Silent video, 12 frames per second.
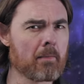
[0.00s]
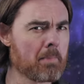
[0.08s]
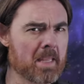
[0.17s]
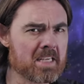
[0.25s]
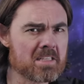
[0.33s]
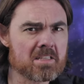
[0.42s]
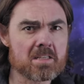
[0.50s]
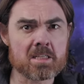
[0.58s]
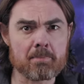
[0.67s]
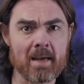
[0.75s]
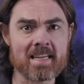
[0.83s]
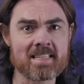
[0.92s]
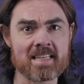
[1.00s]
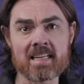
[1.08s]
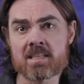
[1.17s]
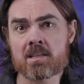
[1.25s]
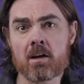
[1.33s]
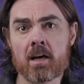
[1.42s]
Is the space
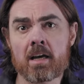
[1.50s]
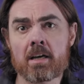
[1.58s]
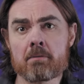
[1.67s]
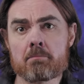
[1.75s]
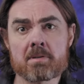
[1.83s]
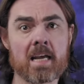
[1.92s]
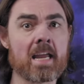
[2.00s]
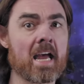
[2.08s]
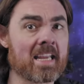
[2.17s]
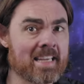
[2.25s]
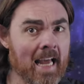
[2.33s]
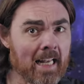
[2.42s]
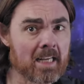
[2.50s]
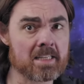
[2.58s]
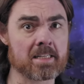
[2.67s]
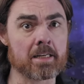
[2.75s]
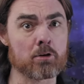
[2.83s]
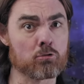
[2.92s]
inside, say, a
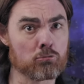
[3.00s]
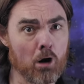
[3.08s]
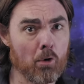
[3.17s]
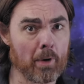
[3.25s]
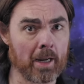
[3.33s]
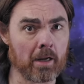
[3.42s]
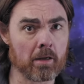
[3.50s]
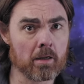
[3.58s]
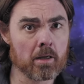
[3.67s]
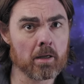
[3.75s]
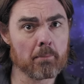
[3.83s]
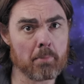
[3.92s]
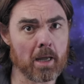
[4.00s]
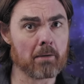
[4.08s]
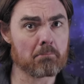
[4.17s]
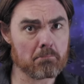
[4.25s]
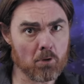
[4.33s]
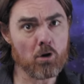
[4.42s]
galaxy growing,
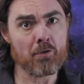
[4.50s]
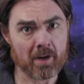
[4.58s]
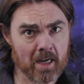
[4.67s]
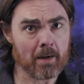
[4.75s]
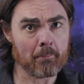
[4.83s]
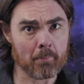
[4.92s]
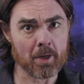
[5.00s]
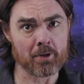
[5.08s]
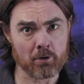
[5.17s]
but overcome by the